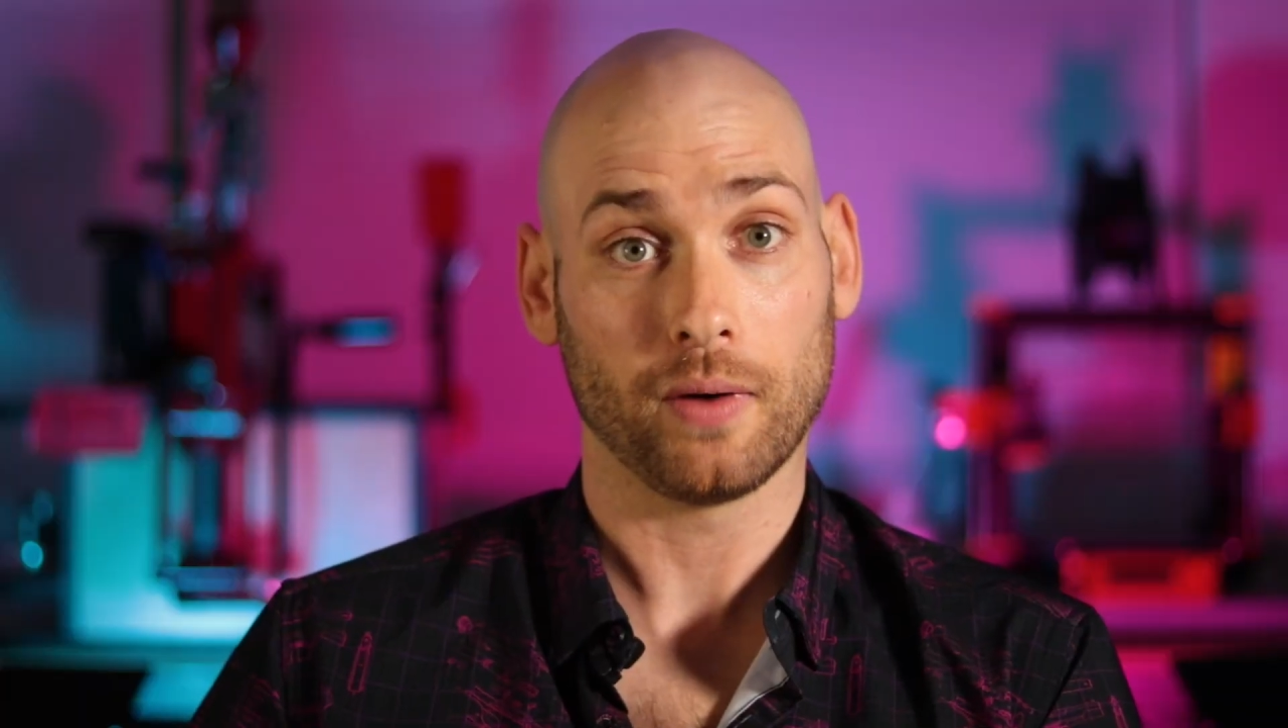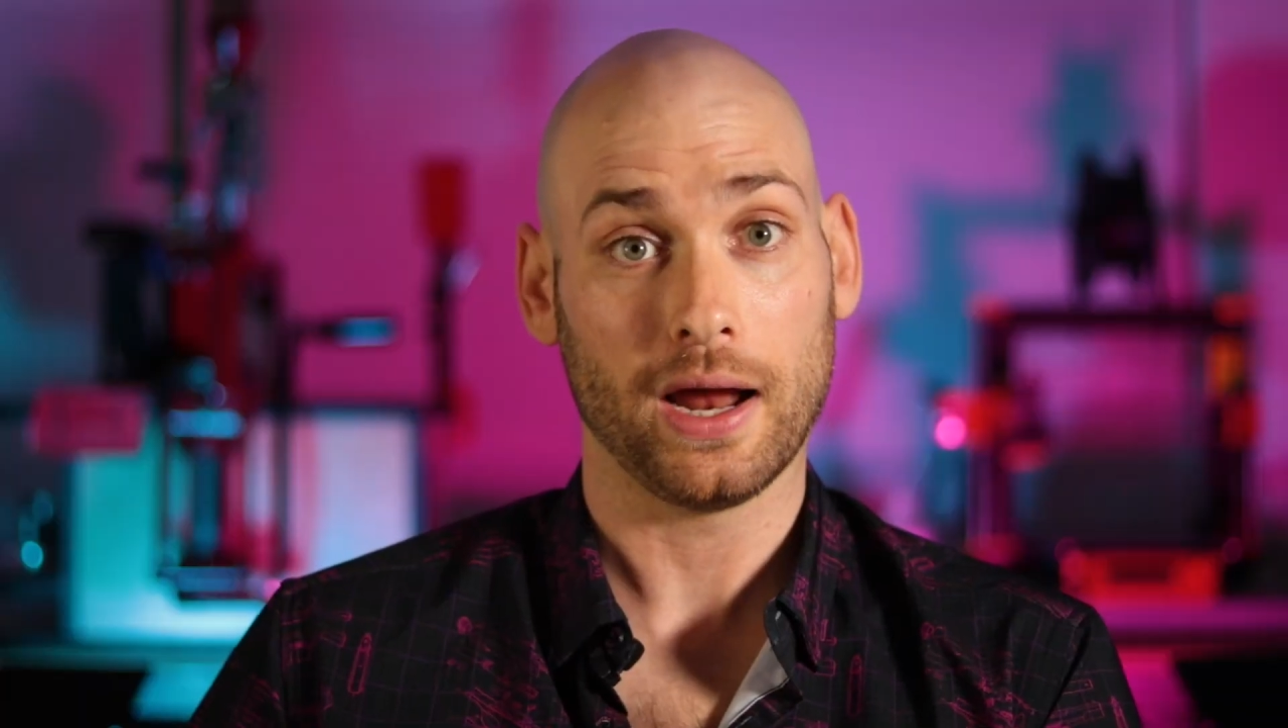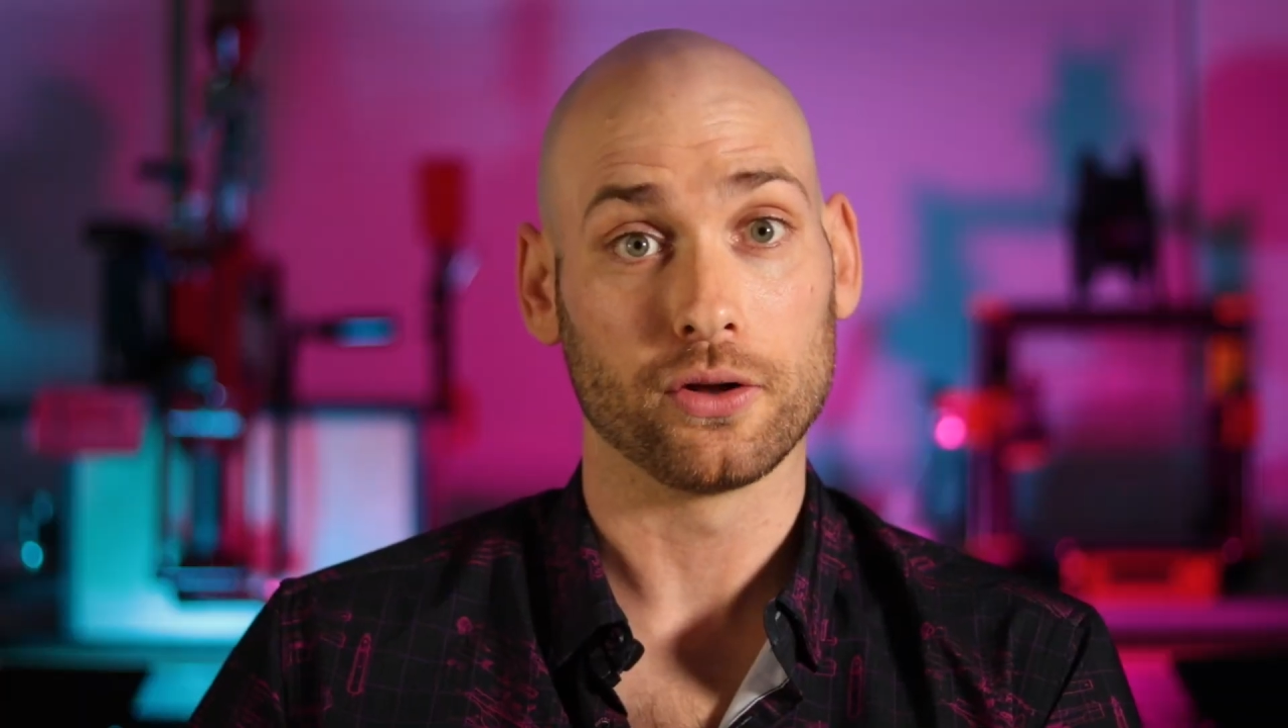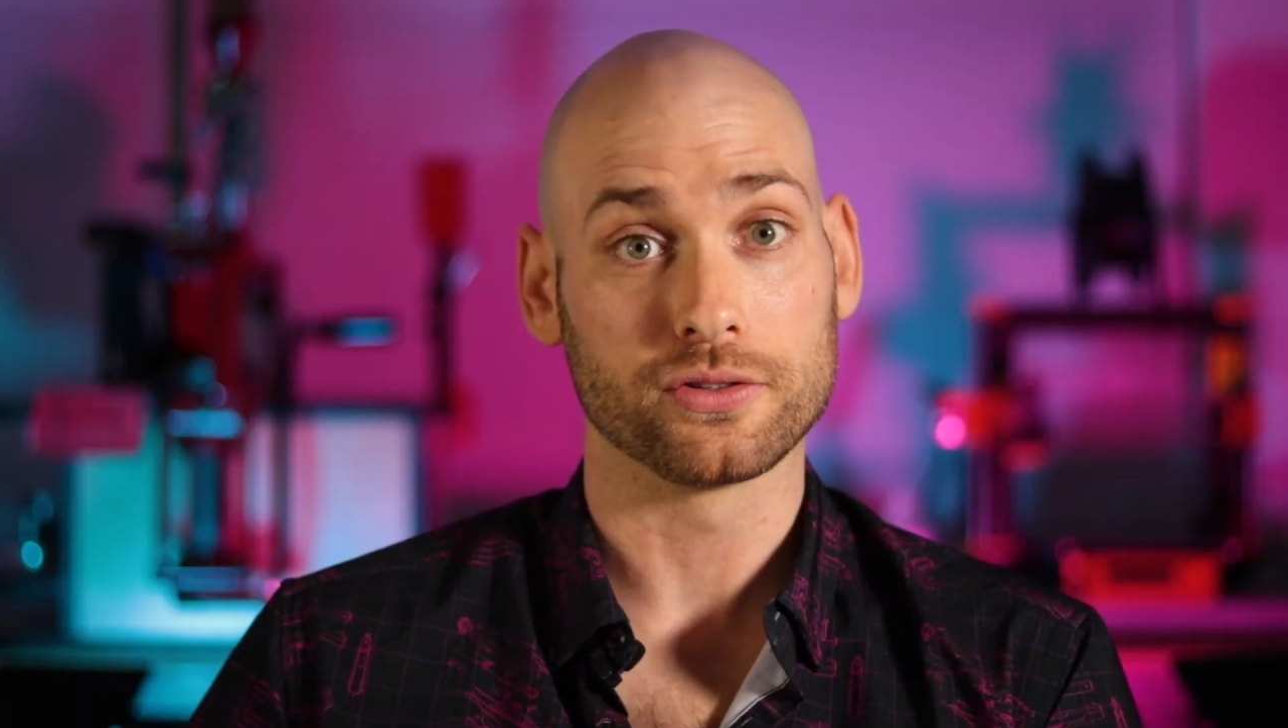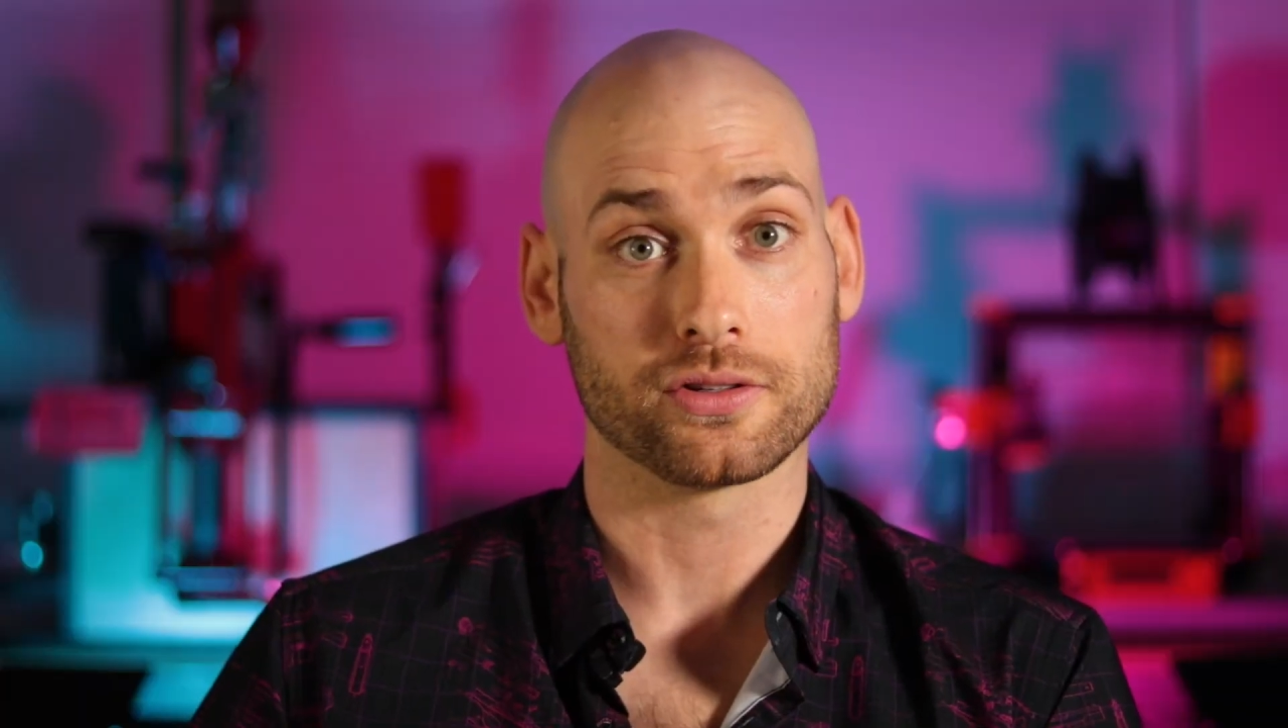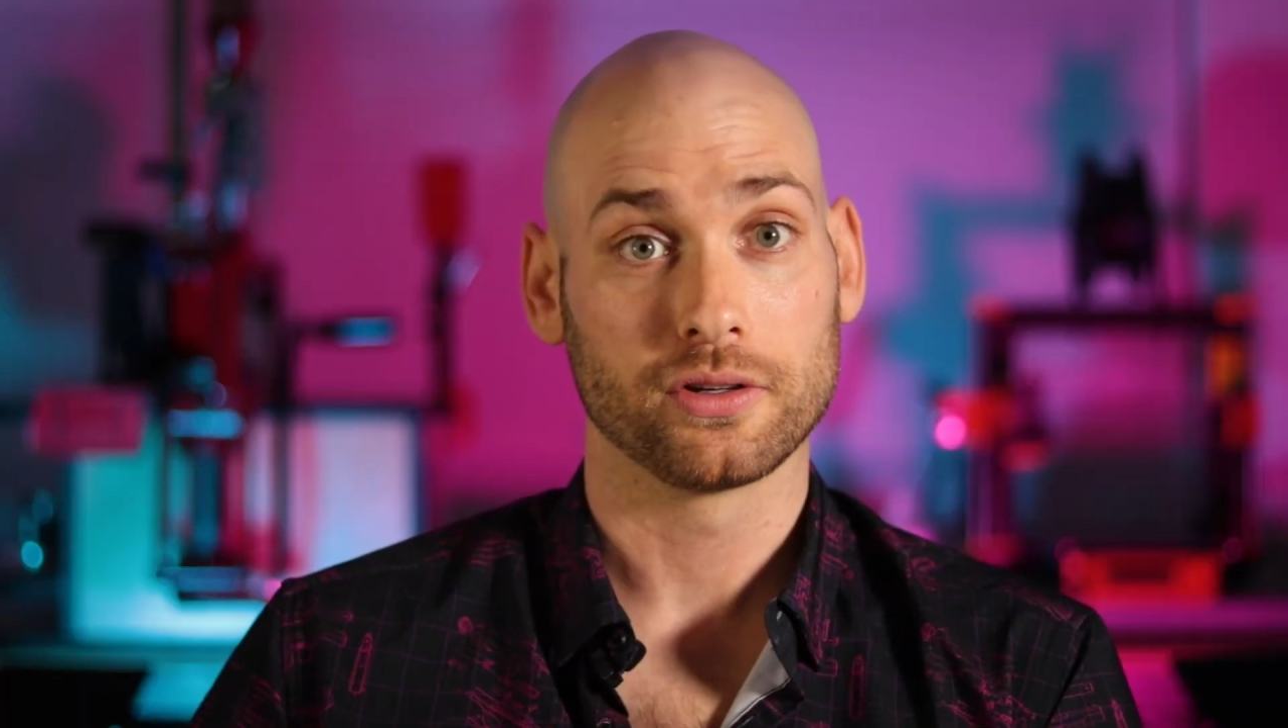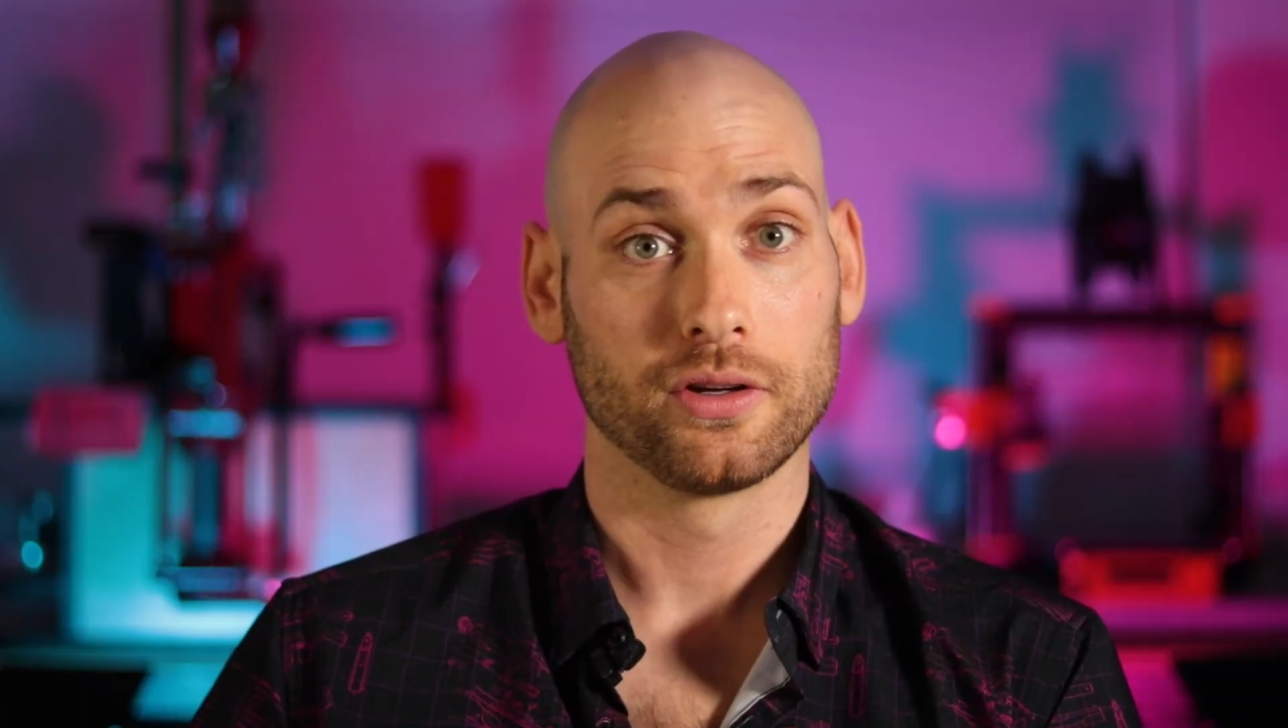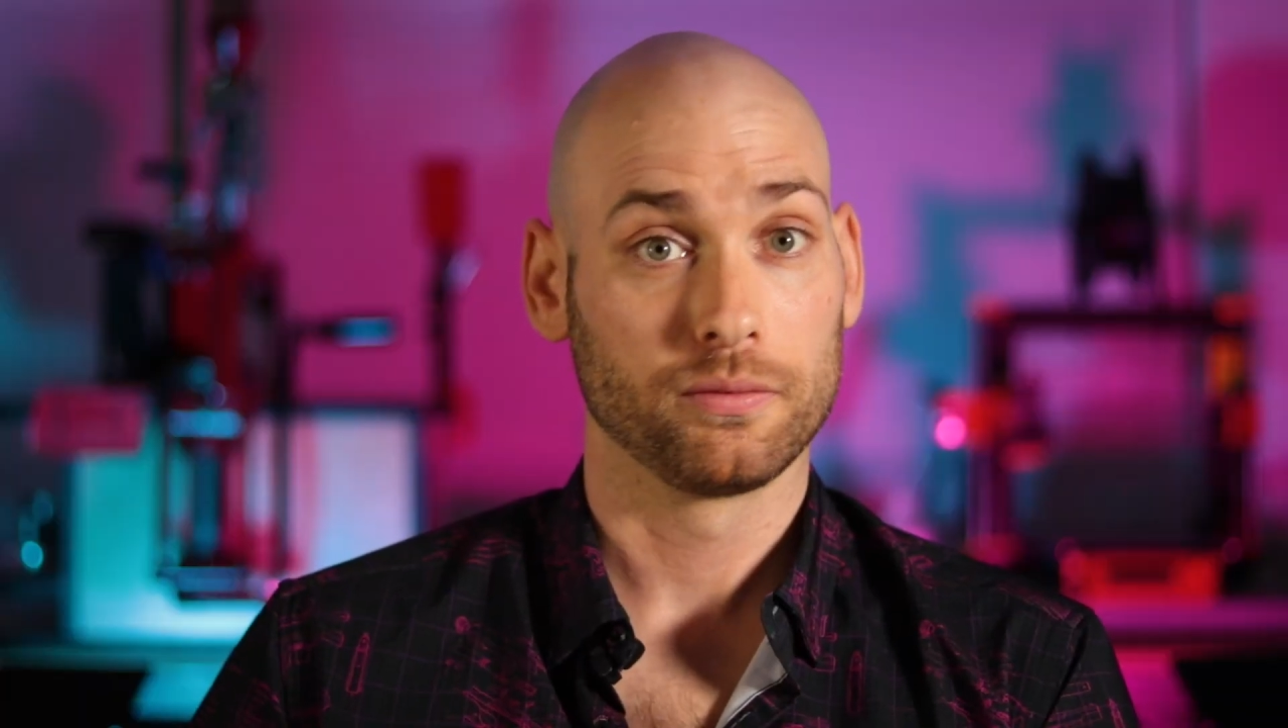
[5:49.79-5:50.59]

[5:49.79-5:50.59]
rounds